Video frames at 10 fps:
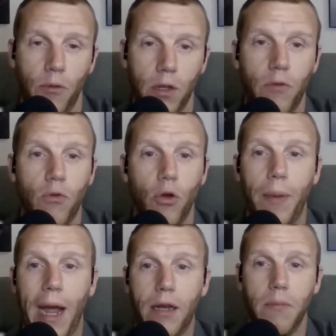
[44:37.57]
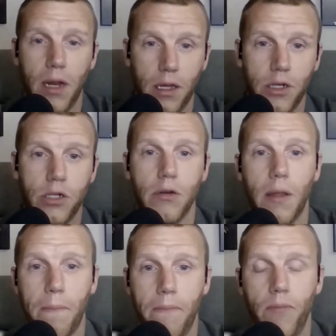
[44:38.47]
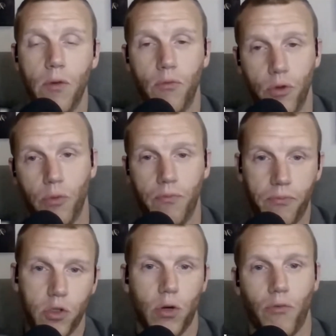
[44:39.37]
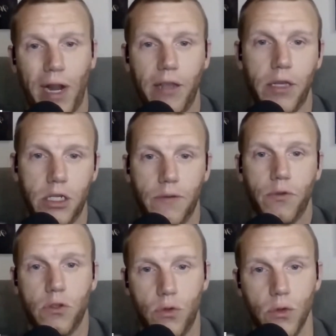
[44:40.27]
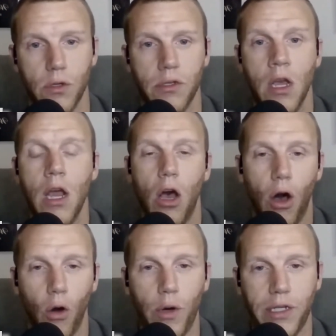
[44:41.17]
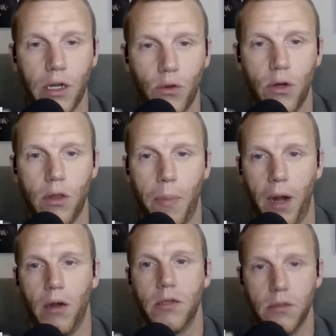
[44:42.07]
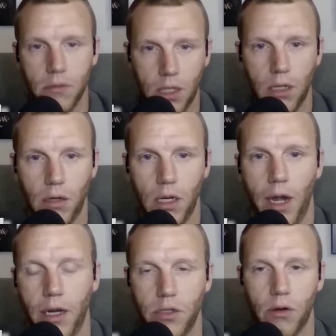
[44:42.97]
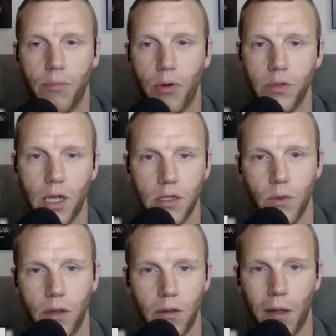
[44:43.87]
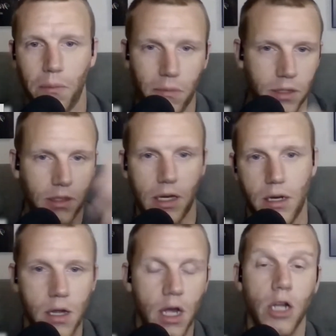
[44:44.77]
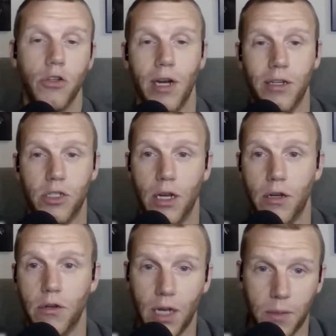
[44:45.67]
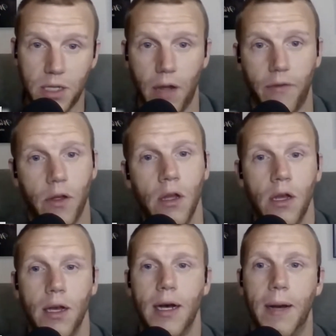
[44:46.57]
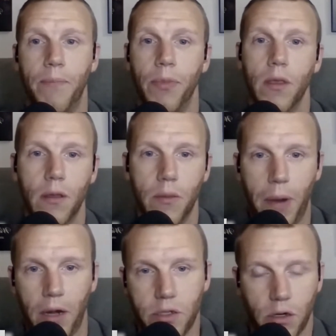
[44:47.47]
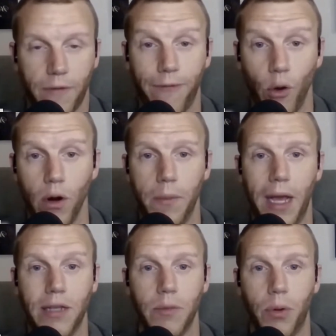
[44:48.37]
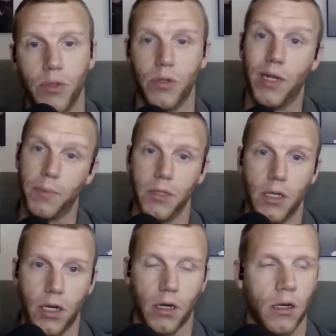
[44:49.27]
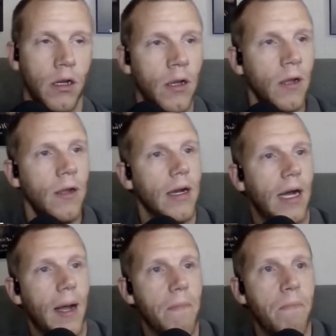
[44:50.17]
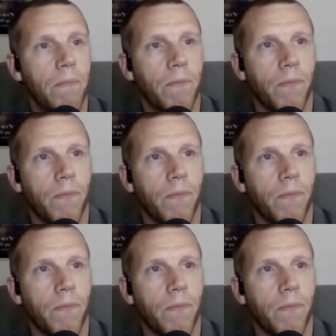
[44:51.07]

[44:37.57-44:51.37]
They really rolled back and making sure that the the sort of regulation for schools always included the parents in in any sort of process, whether that let's say transgender type stuff. Um, parents are informed as opposed to kept in the dark. Um,